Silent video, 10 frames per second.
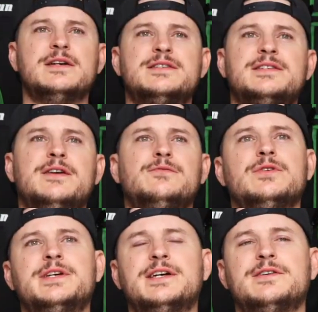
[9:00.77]
It's now
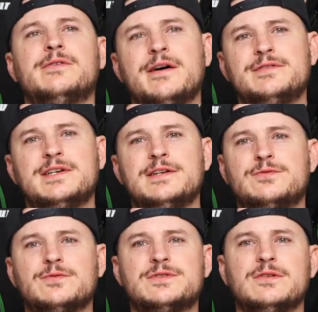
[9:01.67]
really kind of gravitated
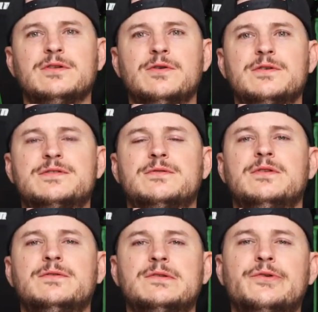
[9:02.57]
towards the
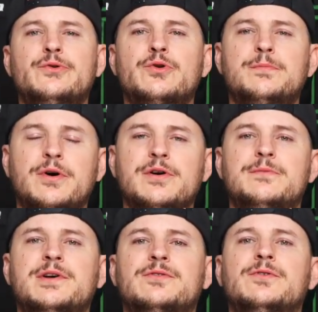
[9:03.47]
lower part
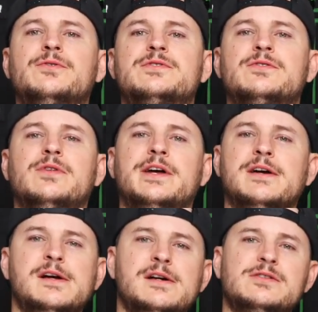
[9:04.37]
of my throat, so like
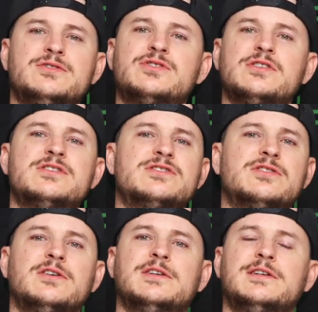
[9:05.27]
just
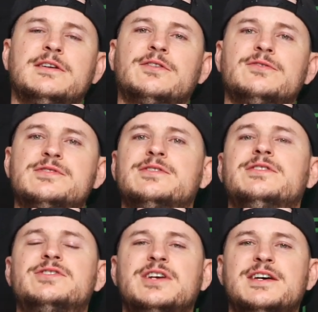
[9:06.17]
starting to get close to
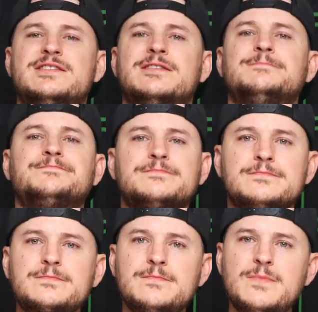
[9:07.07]
the chest,
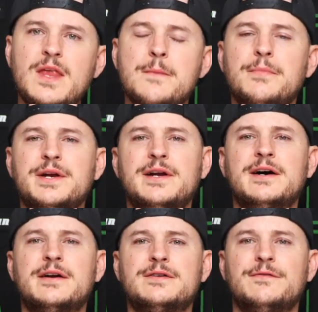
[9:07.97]
but
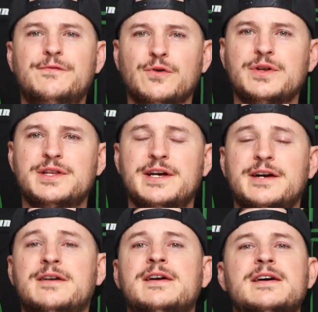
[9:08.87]
not fully
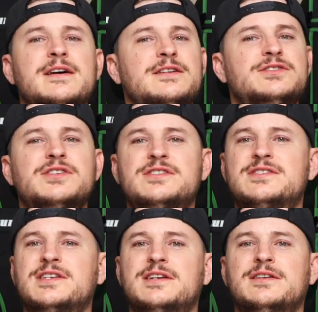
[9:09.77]
there,
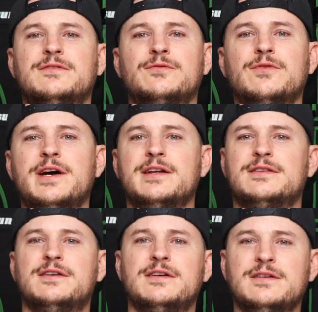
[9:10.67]
just sitting right at
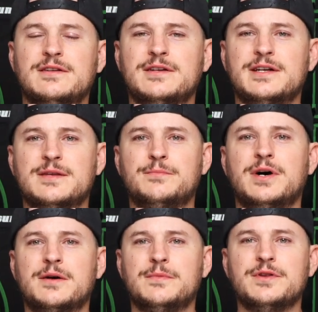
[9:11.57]
the
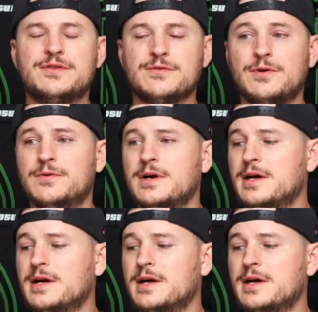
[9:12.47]
bottom of the throat.